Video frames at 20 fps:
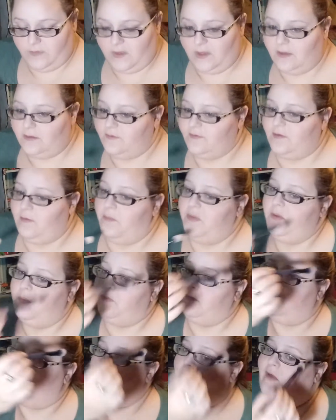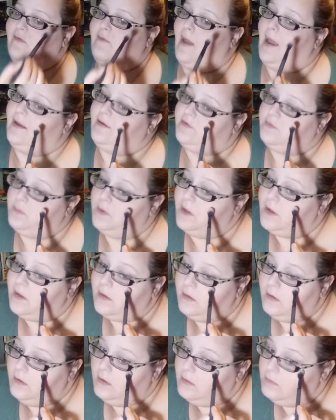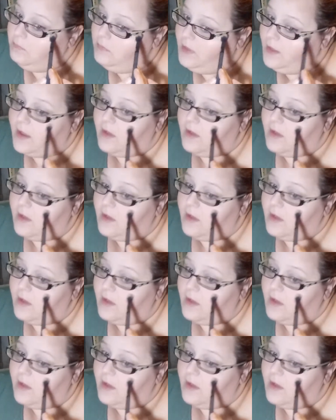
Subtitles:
Some people have asked me, like